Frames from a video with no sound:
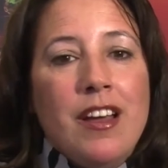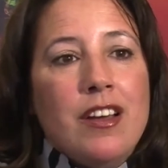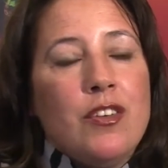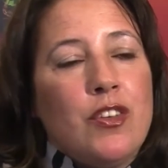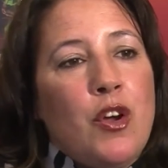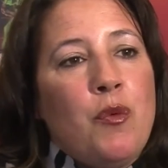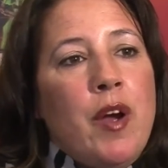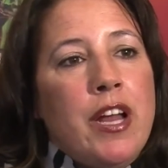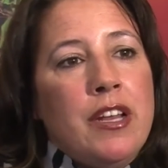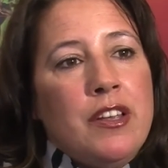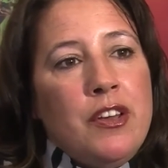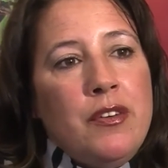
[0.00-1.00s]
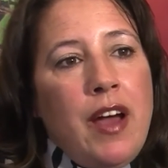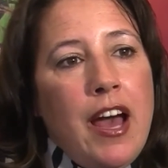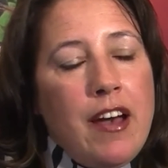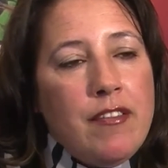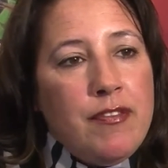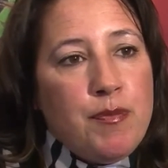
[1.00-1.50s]
So when you
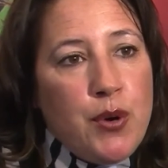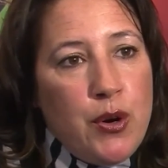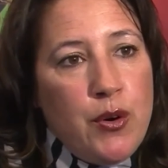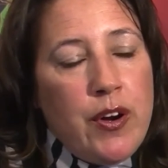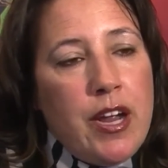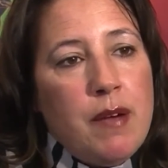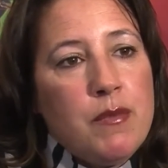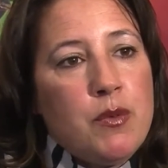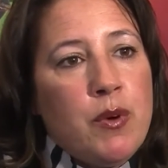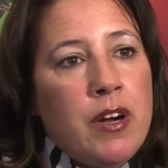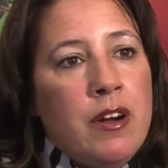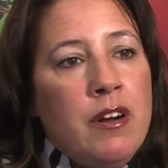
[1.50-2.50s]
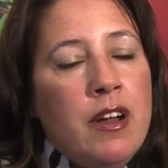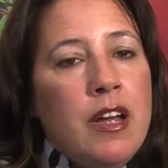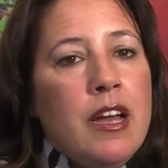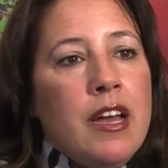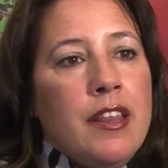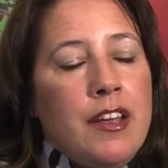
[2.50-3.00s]
have programs where
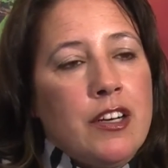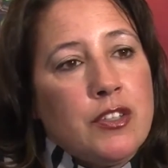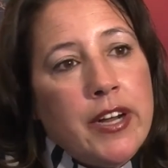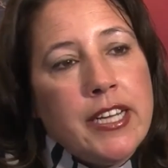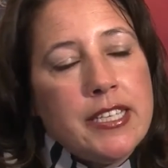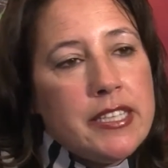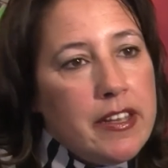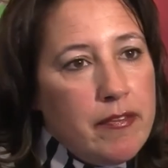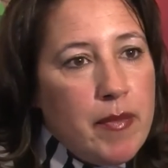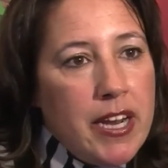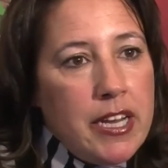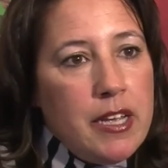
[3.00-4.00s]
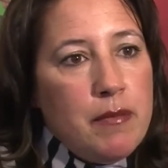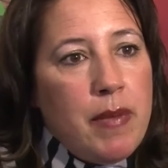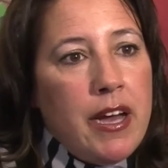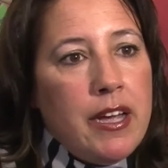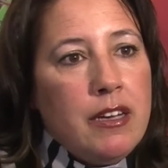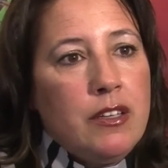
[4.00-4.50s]
they're trying to save money
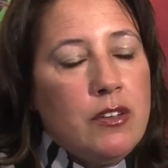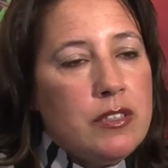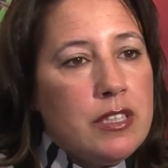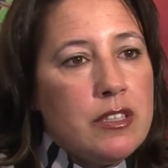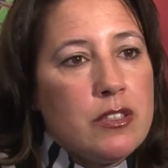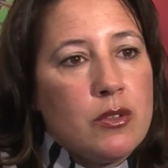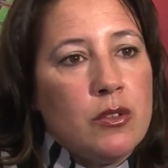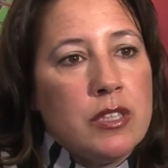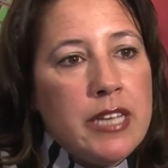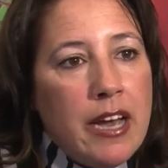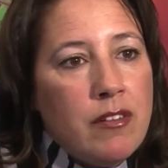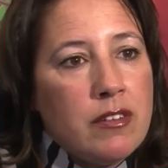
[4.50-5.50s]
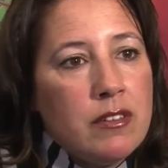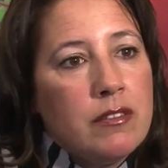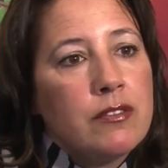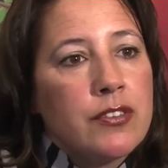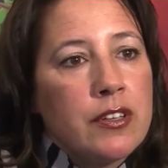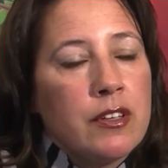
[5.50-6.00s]
by closing the school
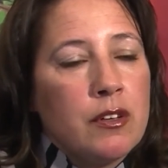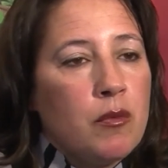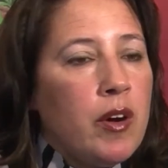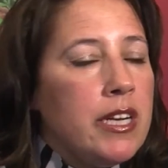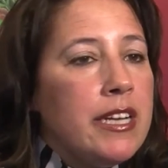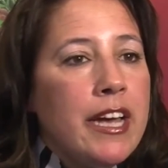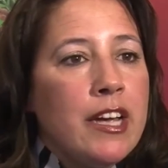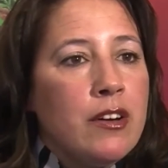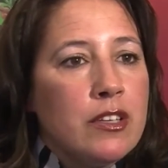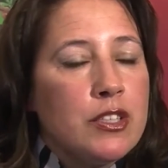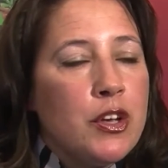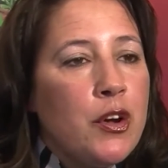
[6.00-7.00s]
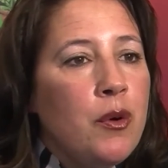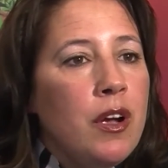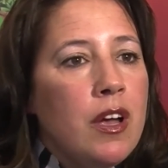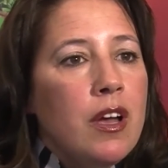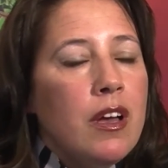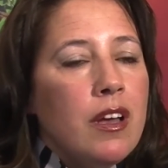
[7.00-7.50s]
down for one day or so,
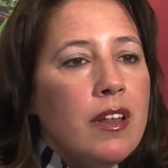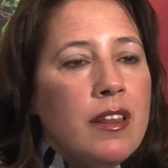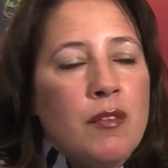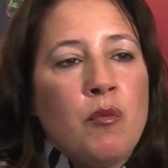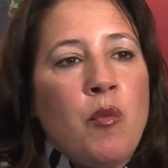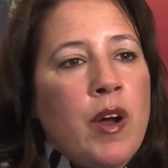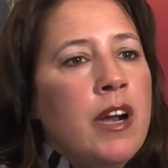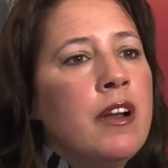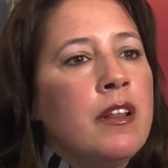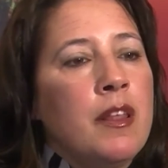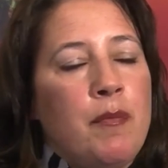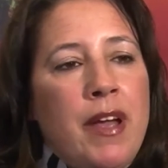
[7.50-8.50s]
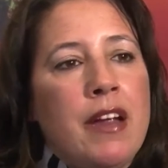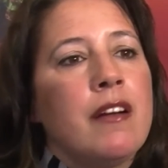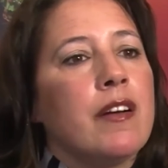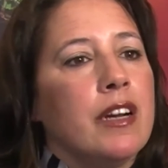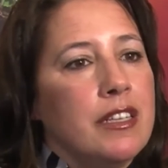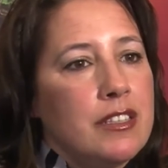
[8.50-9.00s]
what are the
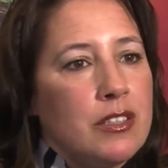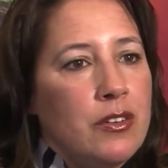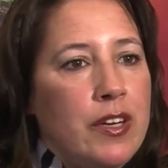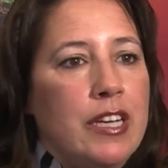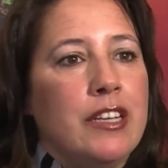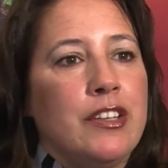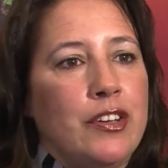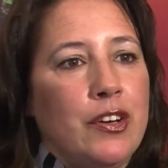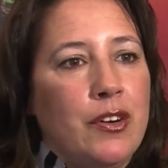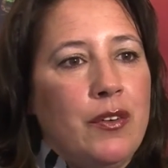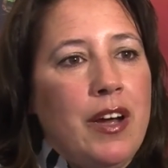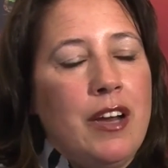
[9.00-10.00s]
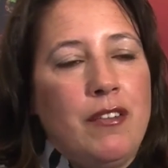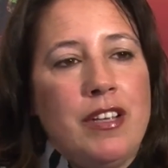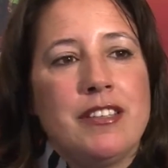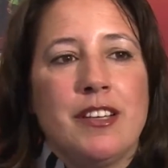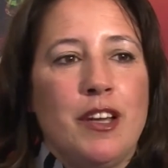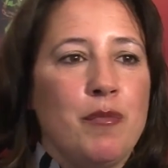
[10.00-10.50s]
parents going to do, and
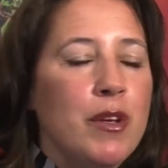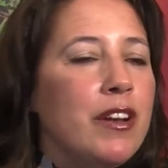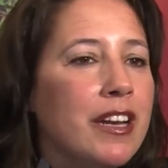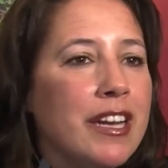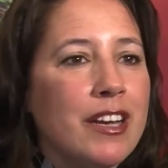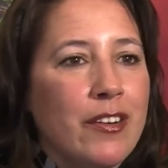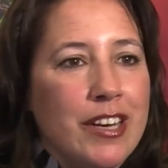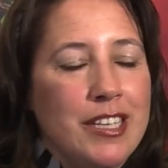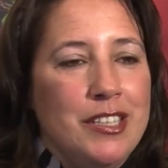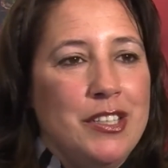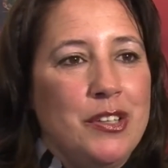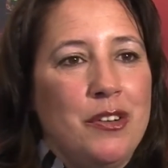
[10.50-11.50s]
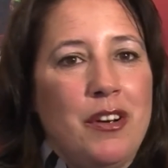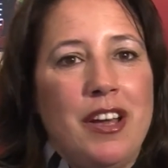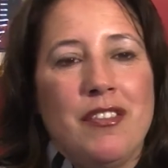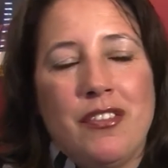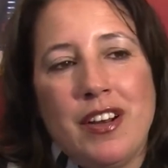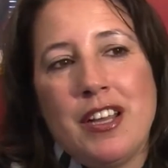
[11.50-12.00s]
what's the community going to do
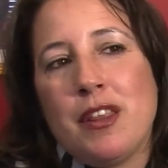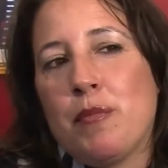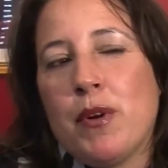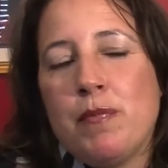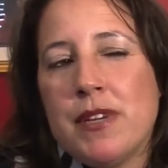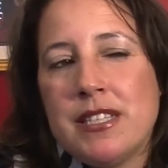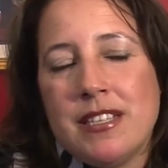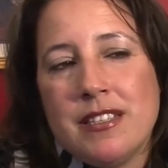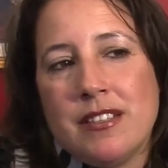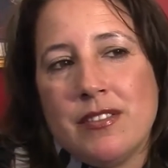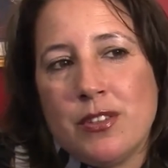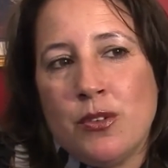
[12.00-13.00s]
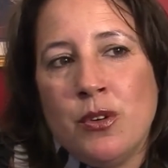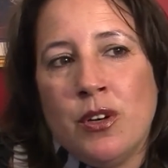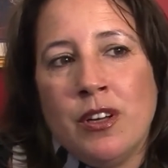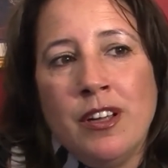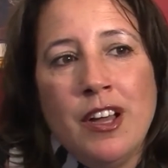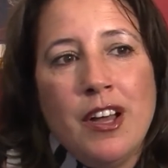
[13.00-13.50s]
if one of the purposes of
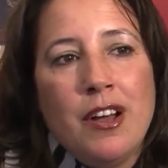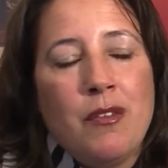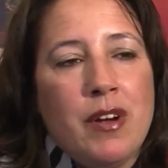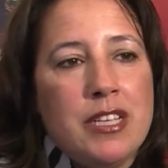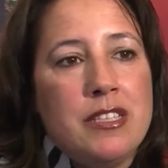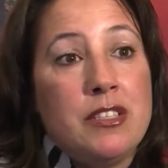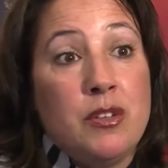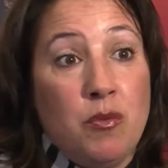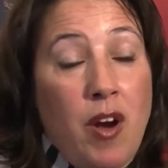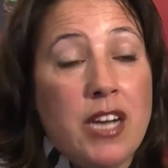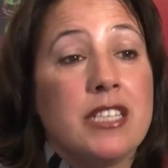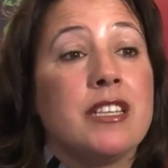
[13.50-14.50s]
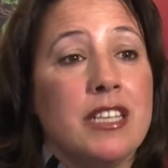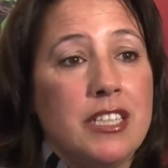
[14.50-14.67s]
school was to watch the